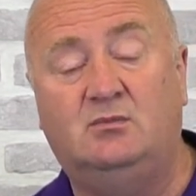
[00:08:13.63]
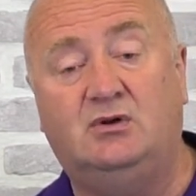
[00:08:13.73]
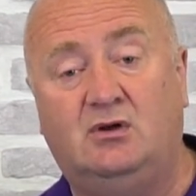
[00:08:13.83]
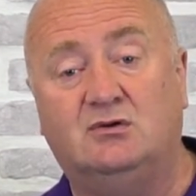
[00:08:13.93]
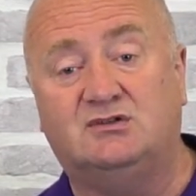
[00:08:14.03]

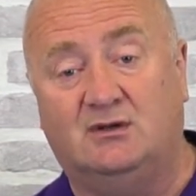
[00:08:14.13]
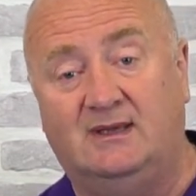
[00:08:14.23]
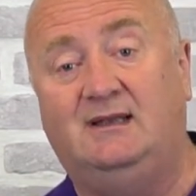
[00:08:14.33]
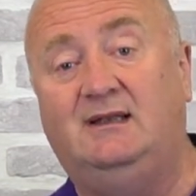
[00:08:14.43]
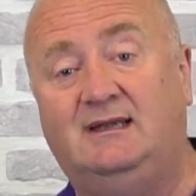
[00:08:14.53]
But also
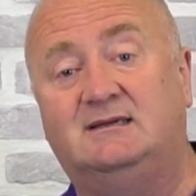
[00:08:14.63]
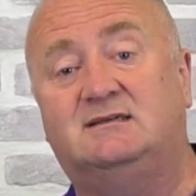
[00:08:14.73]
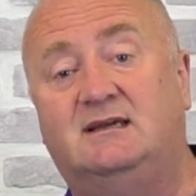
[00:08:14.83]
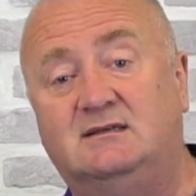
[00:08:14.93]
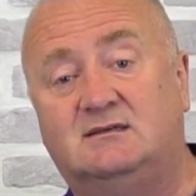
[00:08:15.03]
it
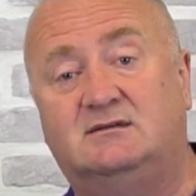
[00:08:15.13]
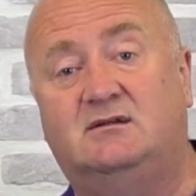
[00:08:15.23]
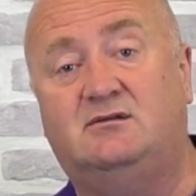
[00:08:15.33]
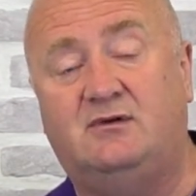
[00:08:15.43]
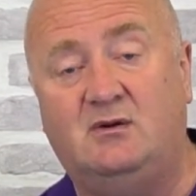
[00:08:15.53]
links into
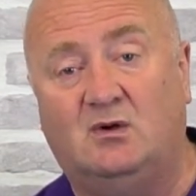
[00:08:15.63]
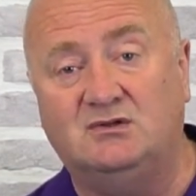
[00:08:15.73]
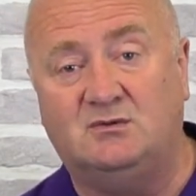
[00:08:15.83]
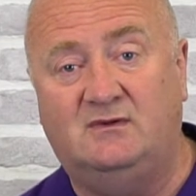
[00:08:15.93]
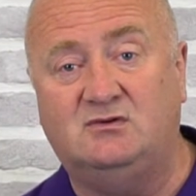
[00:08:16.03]
the 3
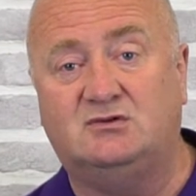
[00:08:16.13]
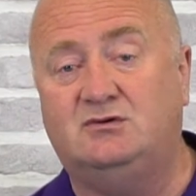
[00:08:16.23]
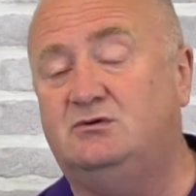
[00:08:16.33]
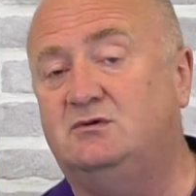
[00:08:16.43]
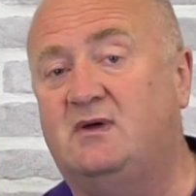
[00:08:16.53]
ones that we've just
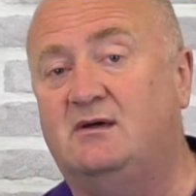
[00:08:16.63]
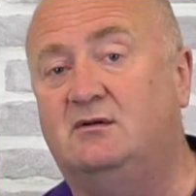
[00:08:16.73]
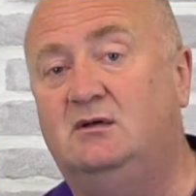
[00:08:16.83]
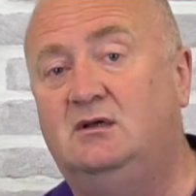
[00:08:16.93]
talked about.